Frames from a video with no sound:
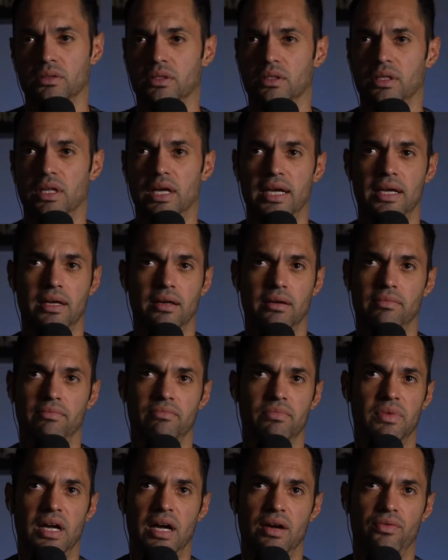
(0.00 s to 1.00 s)
like
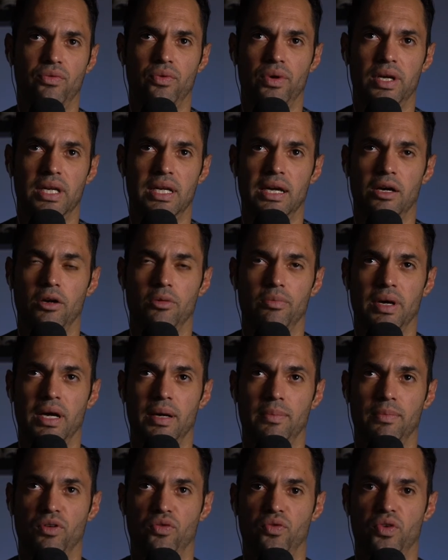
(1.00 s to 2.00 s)
halfway down my
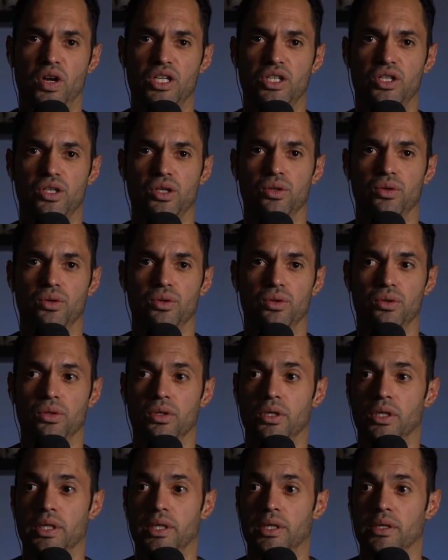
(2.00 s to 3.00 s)
professional
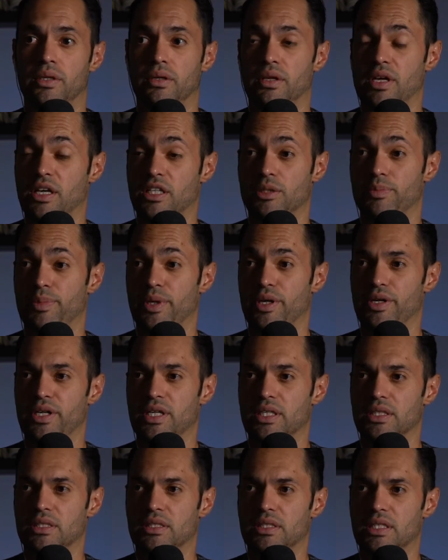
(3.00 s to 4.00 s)

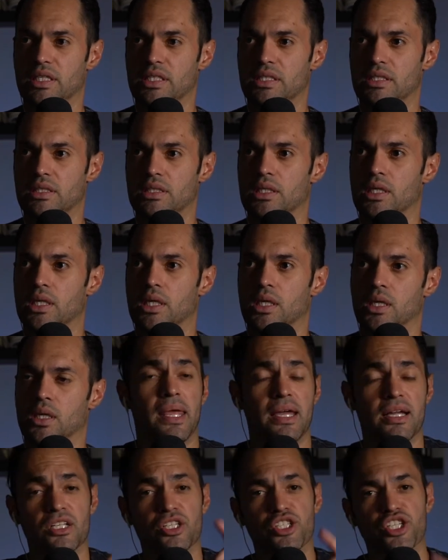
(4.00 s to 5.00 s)
experience is
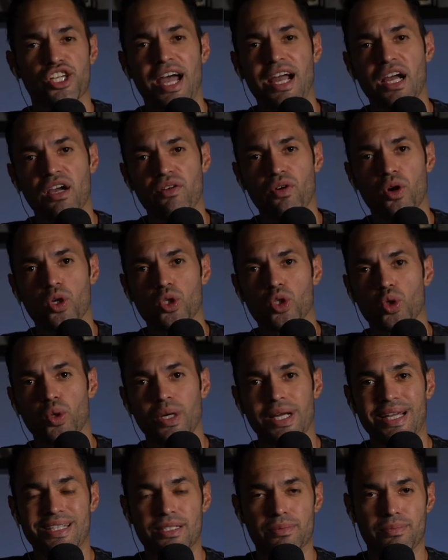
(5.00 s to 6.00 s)
jack of all
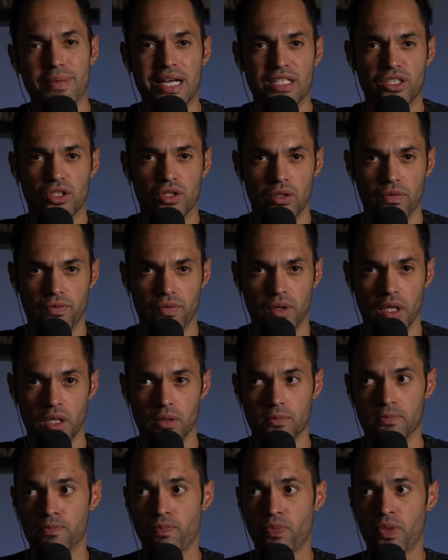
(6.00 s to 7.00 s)
trades, master of none.